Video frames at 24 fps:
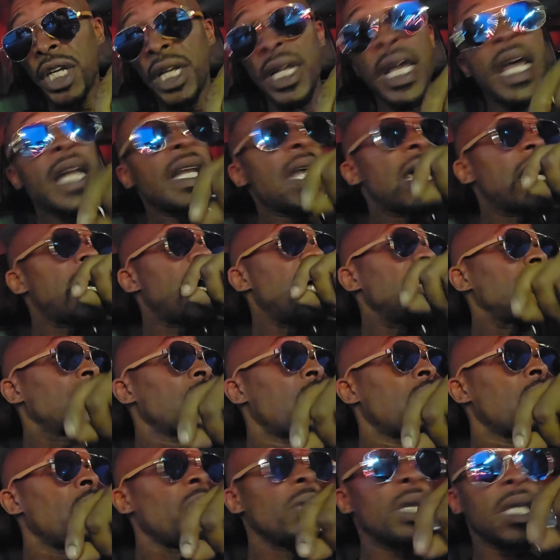shit that got
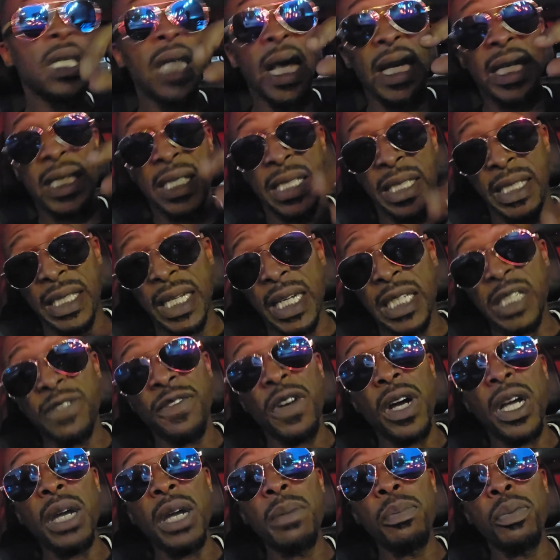y'all only like six
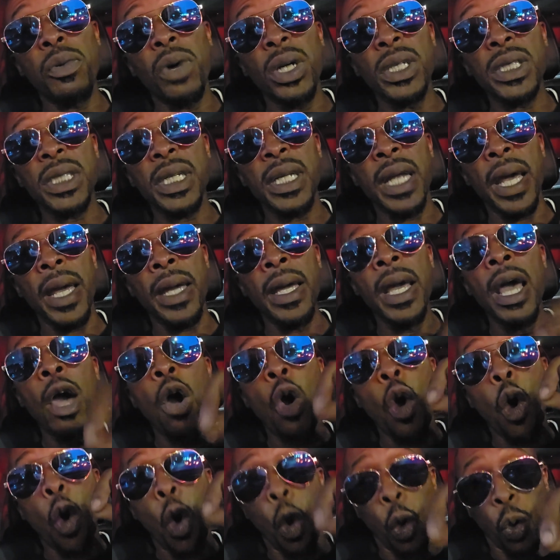fucking points today.
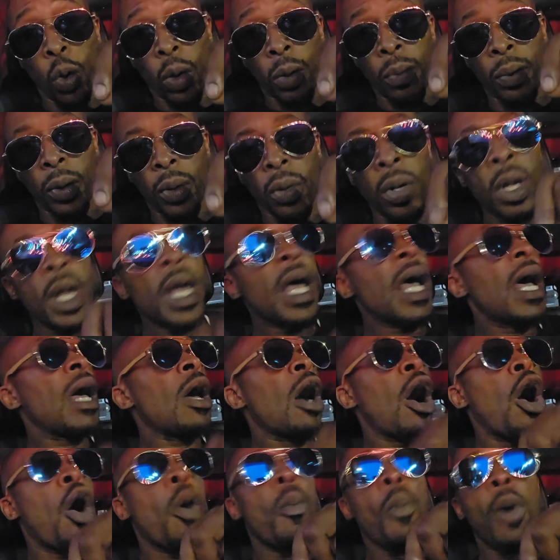Horrible.
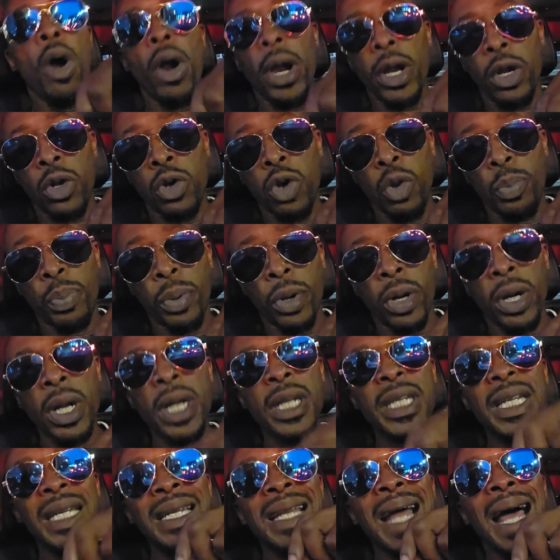Amari Cooper
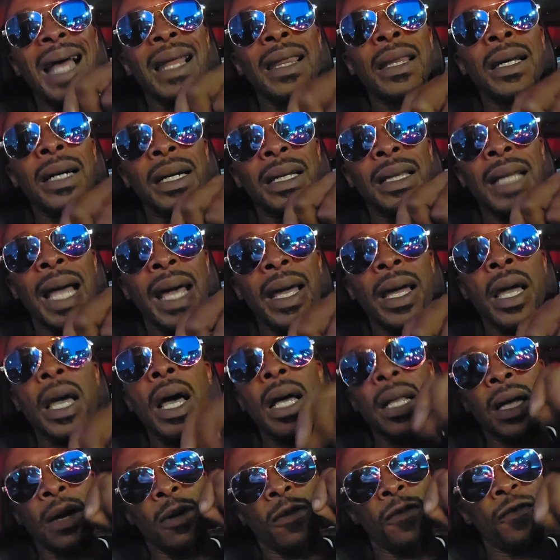did not look like
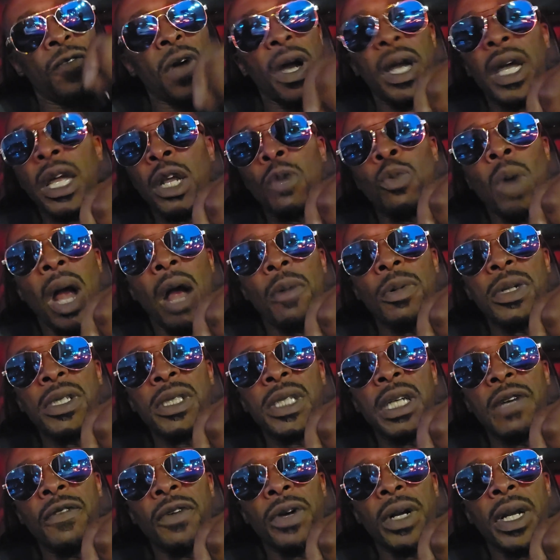a fucking wide
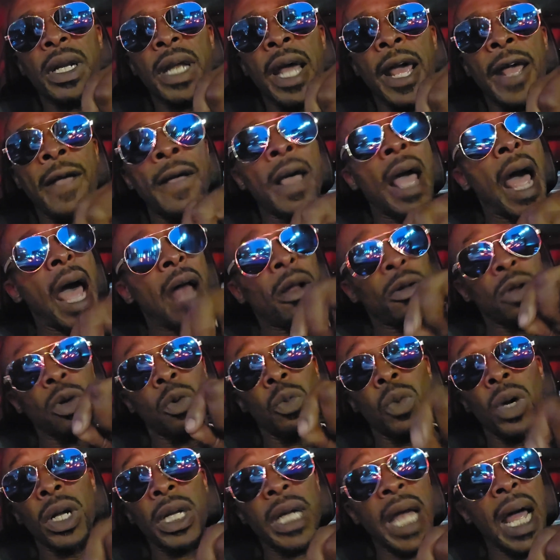receiver today. I don't know
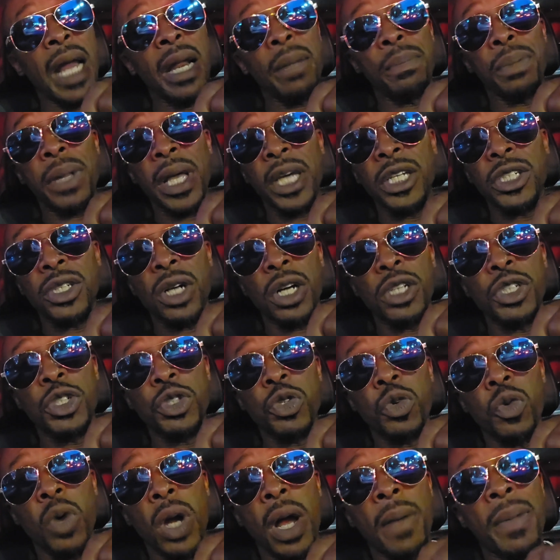what kind of plays are
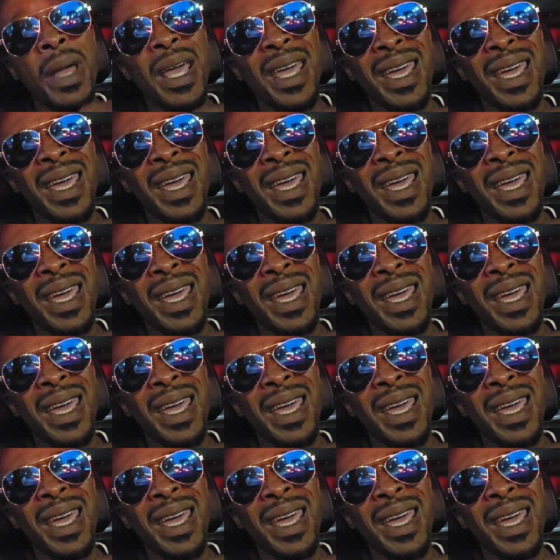drew up,